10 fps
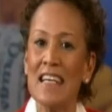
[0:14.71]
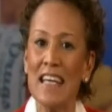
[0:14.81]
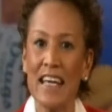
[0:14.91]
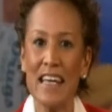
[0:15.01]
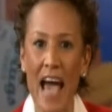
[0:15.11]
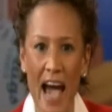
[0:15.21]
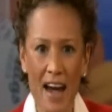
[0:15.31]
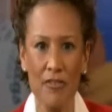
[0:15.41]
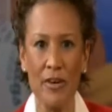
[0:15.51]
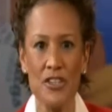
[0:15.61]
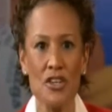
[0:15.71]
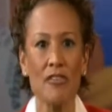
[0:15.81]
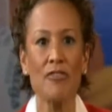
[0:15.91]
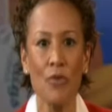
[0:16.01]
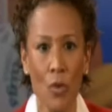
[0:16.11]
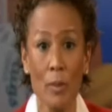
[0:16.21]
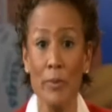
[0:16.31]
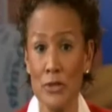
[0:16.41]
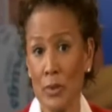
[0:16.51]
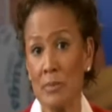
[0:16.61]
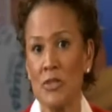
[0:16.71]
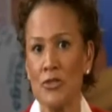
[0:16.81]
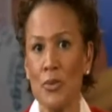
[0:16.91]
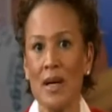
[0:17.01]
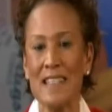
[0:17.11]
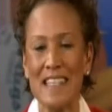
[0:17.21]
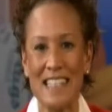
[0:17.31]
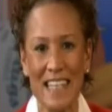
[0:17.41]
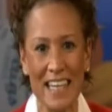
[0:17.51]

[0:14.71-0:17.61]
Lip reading: take an average of 4 prescription drugs a